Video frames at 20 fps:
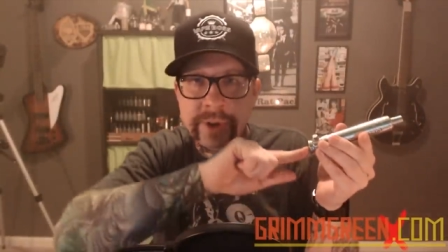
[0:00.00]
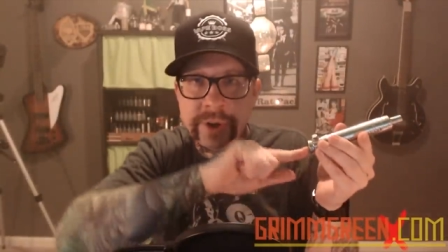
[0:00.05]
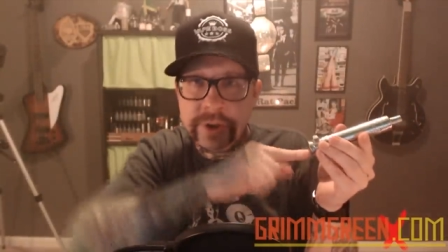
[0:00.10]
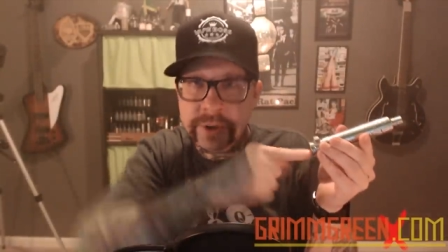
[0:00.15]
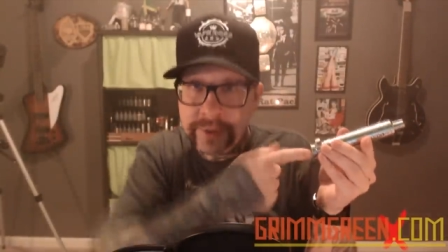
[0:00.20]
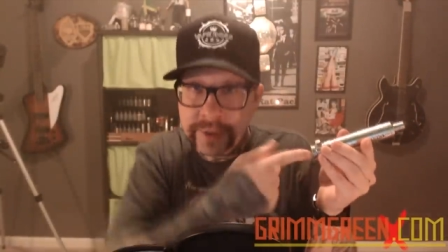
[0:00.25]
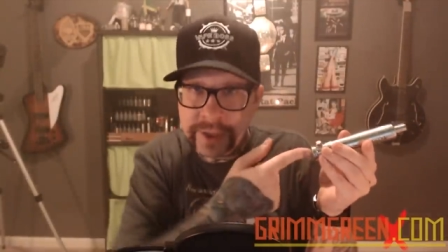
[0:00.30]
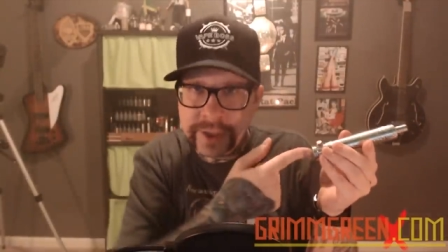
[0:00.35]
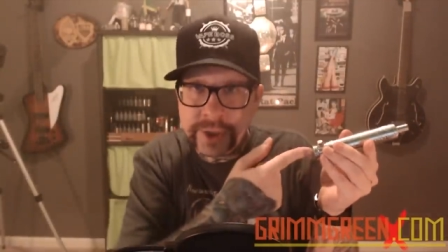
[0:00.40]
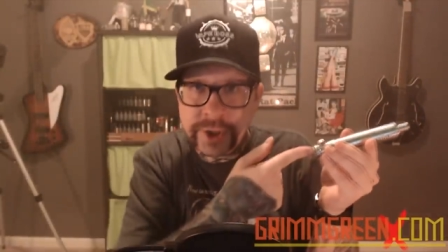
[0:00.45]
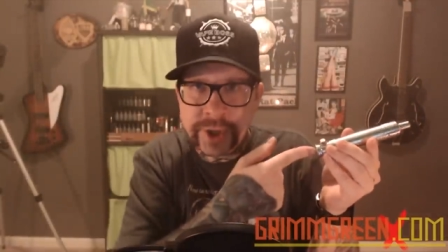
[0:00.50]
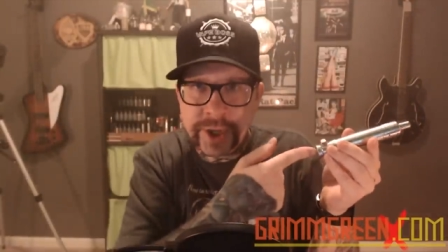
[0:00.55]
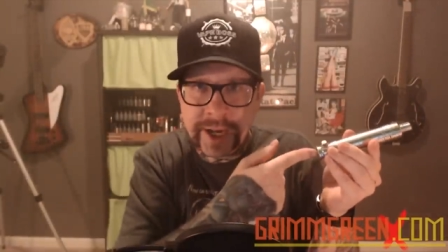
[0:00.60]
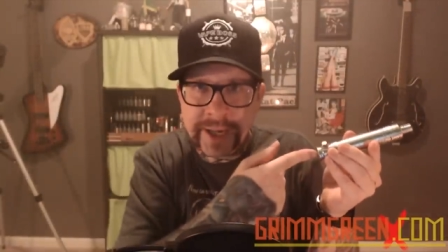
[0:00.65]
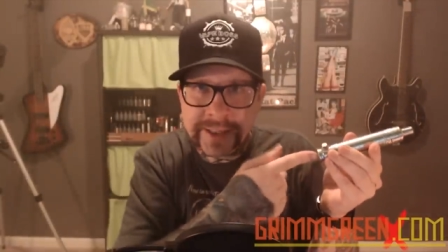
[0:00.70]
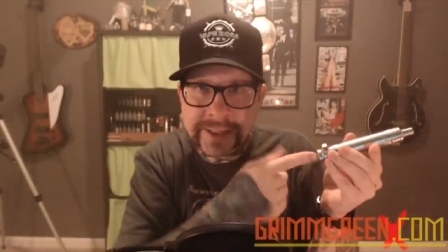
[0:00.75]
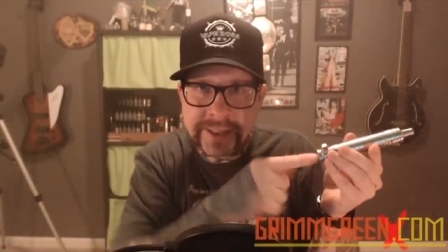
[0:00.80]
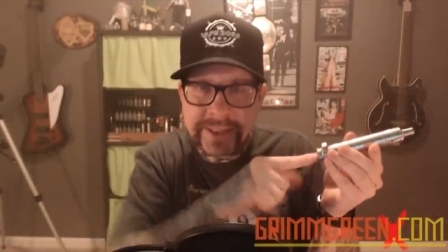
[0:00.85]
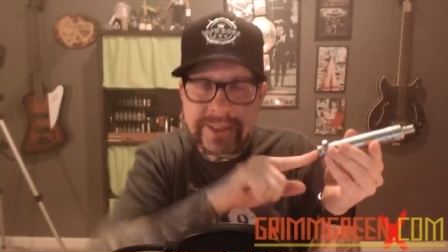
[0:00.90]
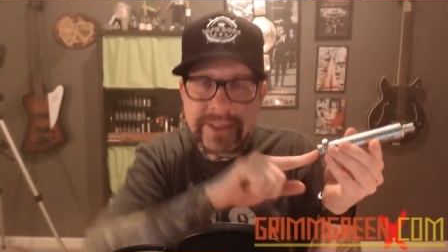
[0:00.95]
to
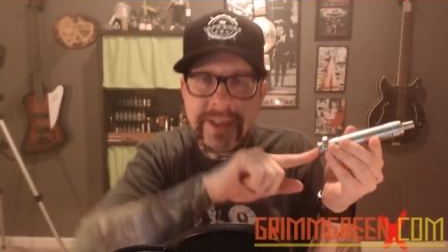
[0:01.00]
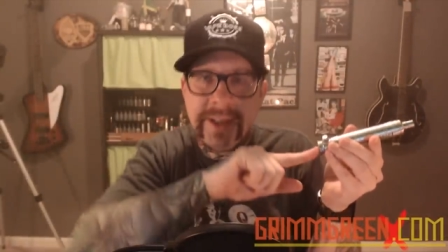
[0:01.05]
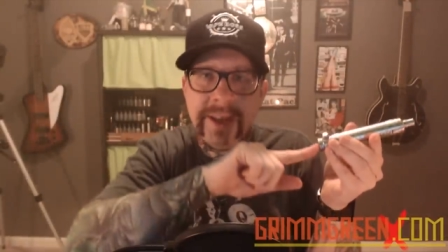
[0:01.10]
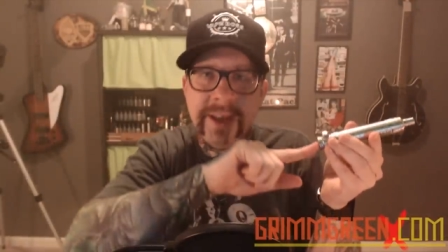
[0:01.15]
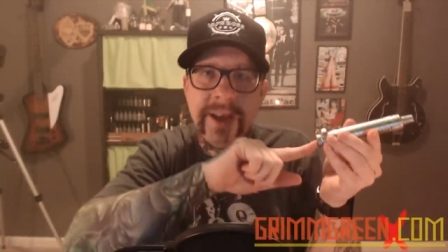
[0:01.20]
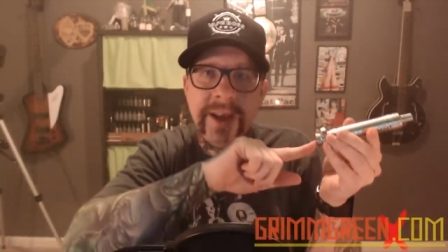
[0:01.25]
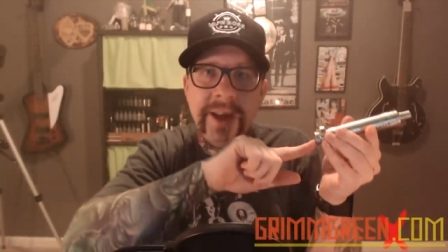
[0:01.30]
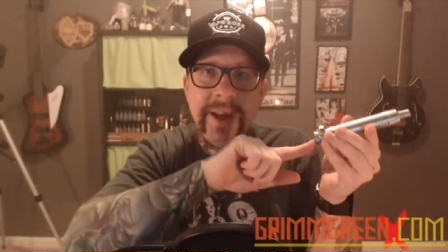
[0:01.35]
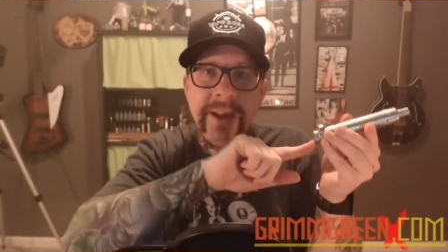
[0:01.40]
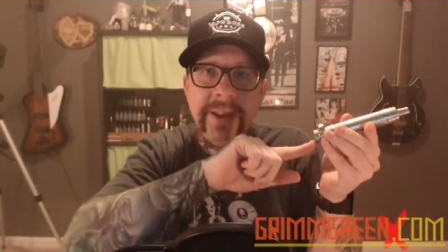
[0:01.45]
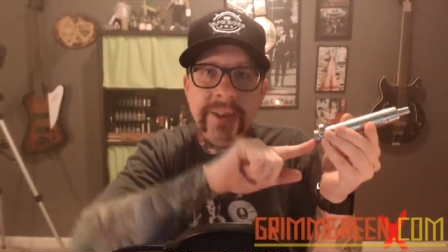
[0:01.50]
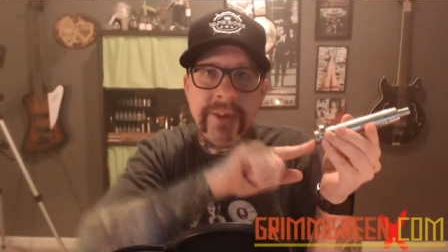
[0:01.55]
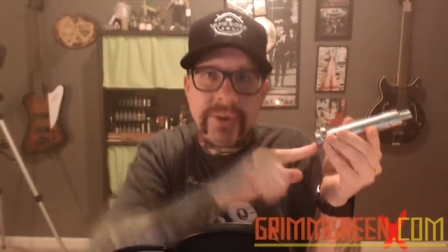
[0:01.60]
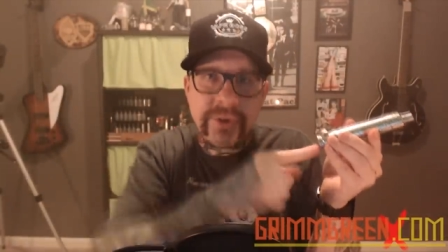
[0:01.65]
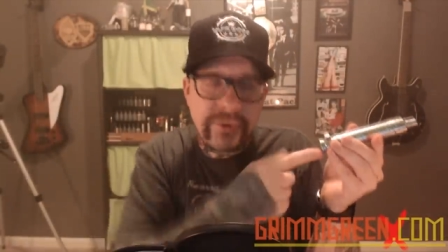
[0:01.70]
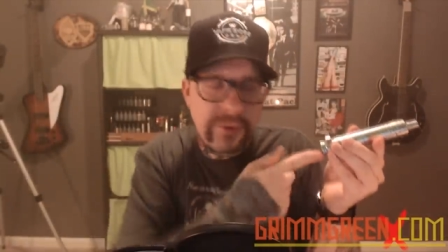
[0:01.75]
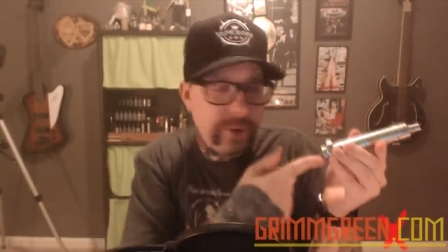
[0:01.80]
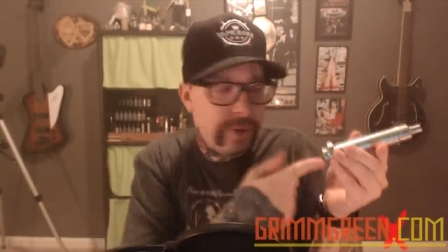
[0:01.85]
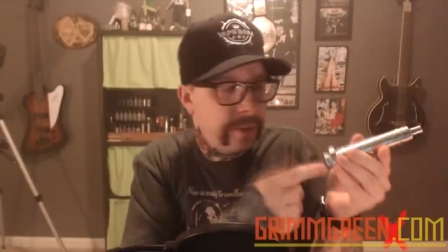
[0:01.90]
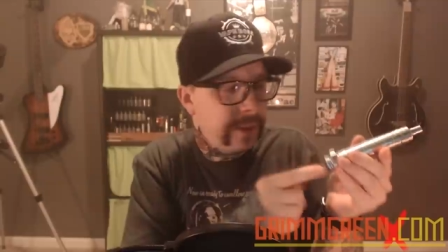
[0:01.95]
adjust the
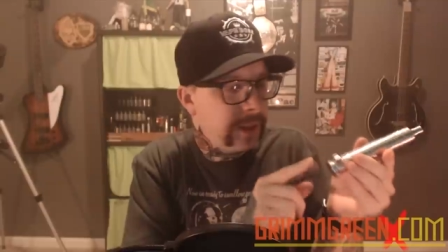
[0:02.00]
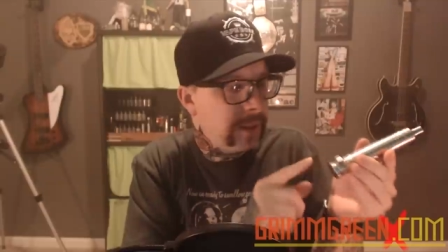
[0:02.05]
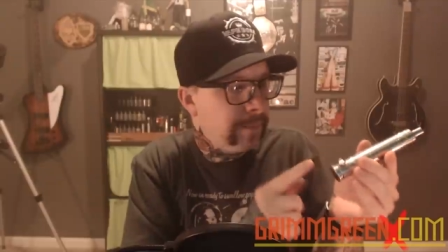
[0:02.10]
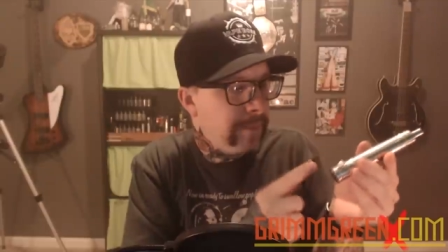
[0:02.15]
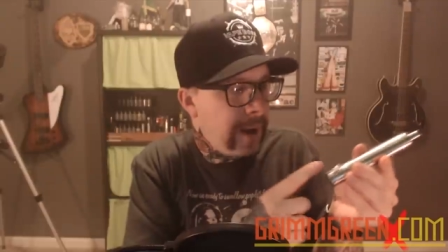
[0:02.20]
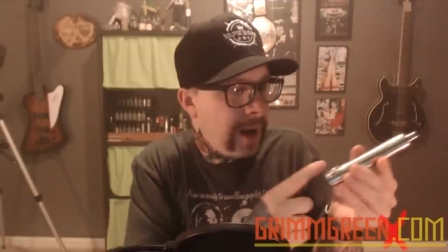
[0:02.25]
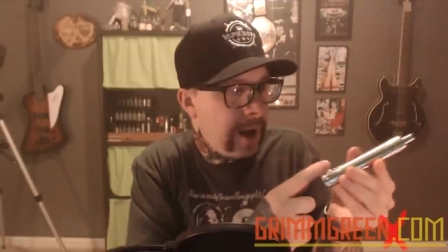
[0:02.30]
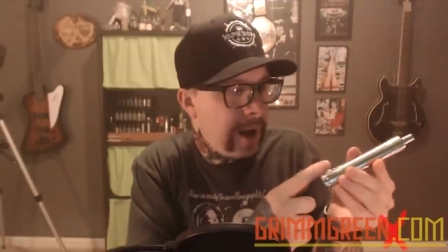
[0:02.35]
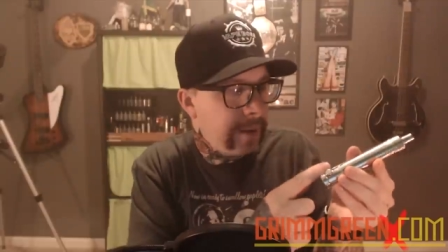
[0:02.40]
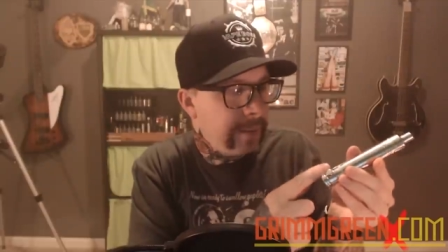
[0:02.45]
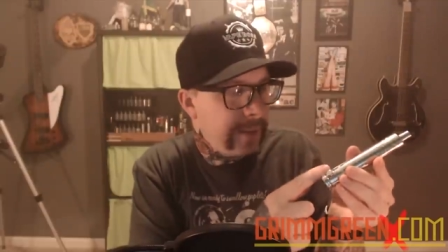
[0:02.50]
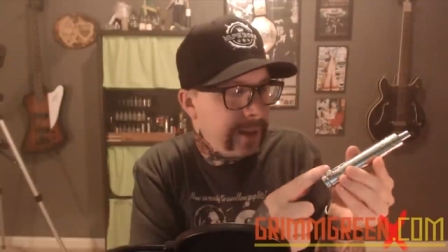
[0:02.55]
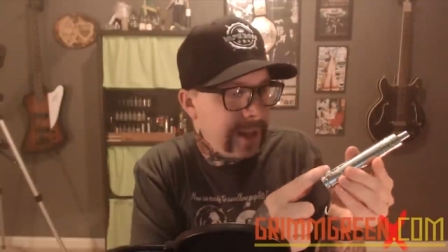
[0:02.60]
screw in the bottom,